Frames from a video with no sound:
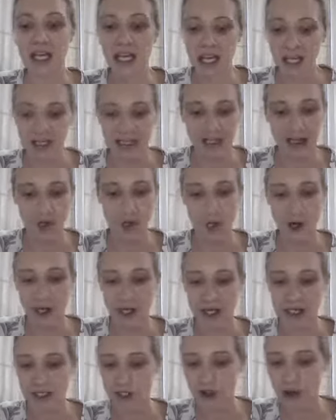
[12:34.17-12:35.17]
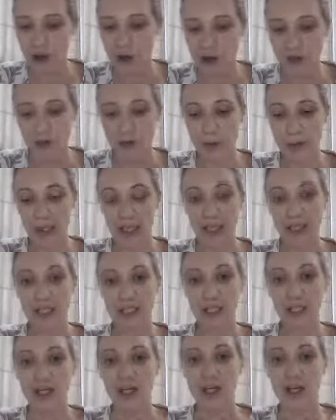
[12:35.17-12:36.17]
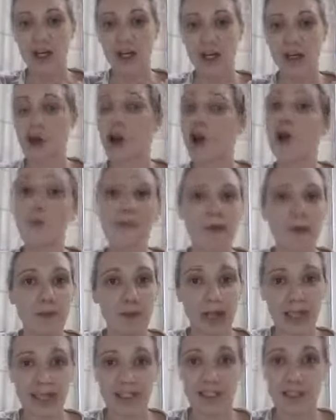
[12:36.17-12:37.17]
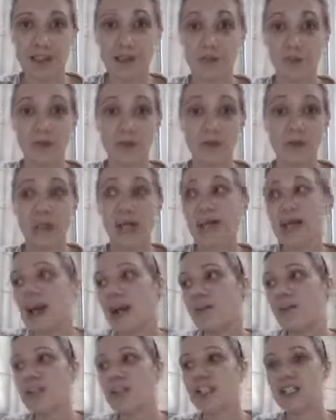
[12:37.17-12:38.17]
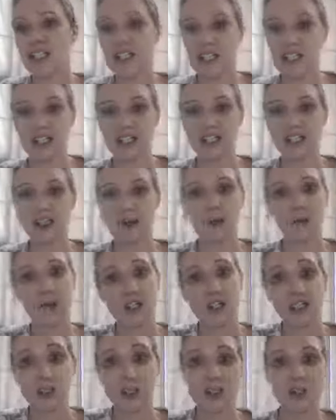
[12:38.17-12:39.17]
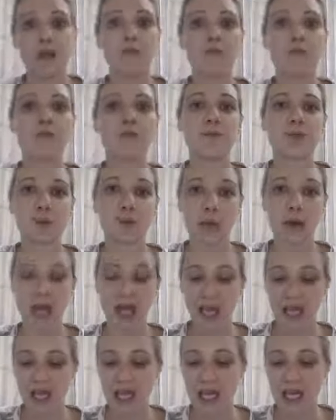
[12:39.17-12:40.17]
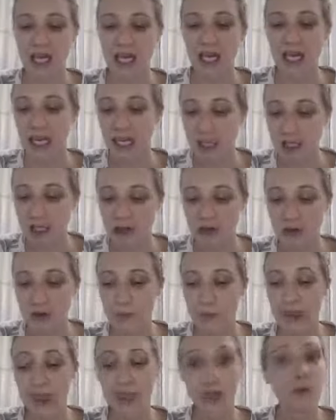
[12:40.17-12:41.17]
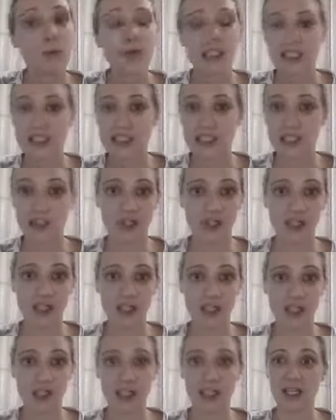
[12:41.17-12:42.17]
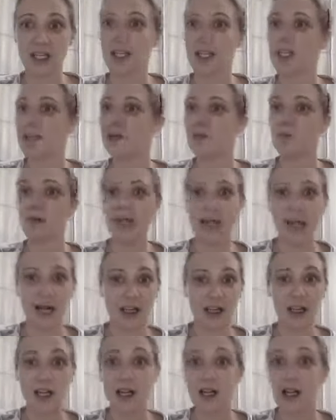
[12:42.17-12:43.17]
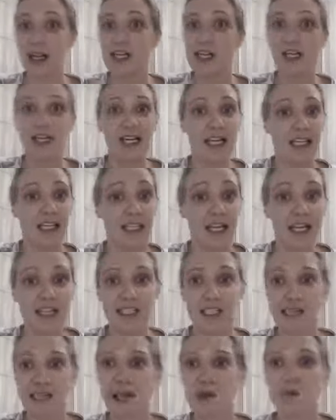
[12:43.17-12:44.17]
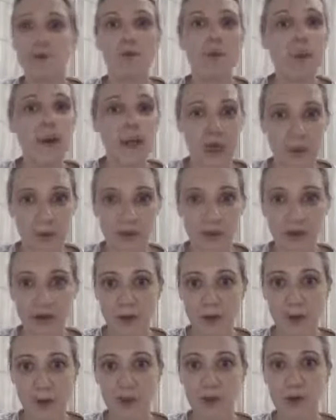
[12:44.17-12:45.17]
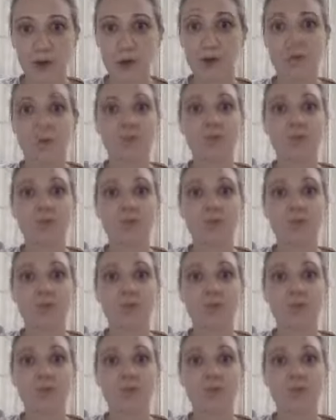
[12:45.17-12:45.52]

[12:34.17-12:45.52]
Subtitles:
And that way could be a coping mechanism, like having an addiction which numbs the pain. It could be complete dissociation. It could be anger and lashing out and blaming other people.